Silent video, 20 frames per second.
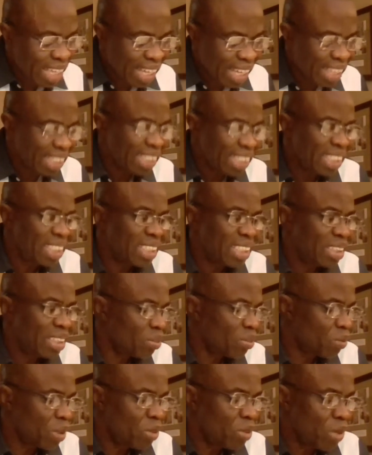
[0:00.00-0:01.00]
again
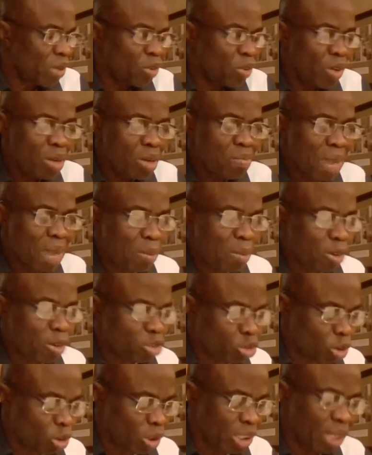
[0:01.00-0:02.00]
when you are doing Bible
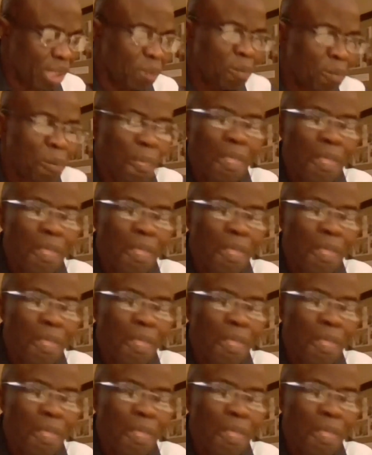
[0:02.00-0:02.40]
study.